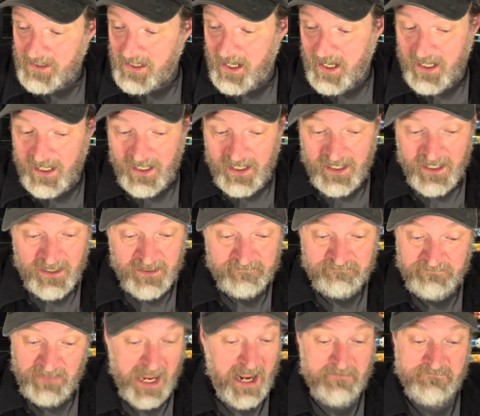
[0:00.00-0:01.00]
Yeah,
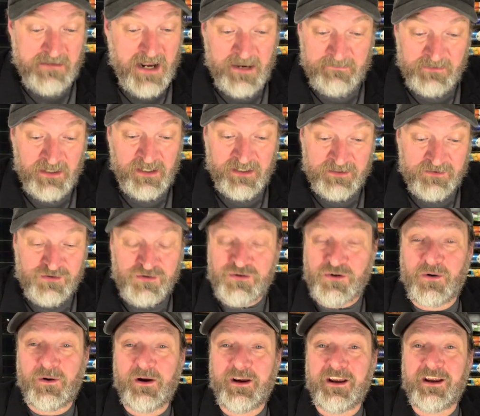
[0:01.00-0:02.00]
I'm going to
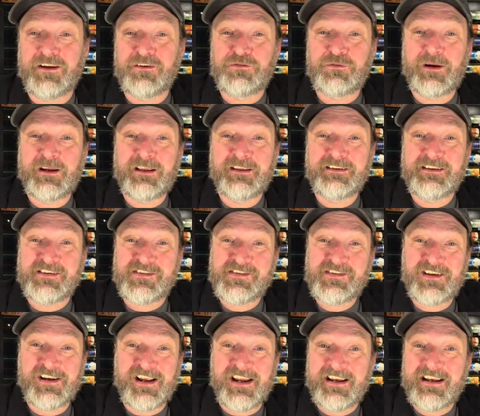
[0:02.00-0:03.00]
enjoy drinking this
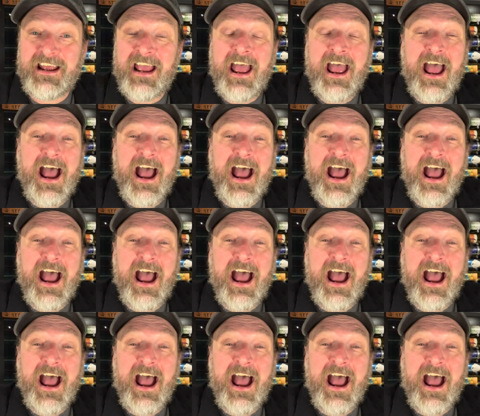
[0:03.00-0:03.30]
tonight.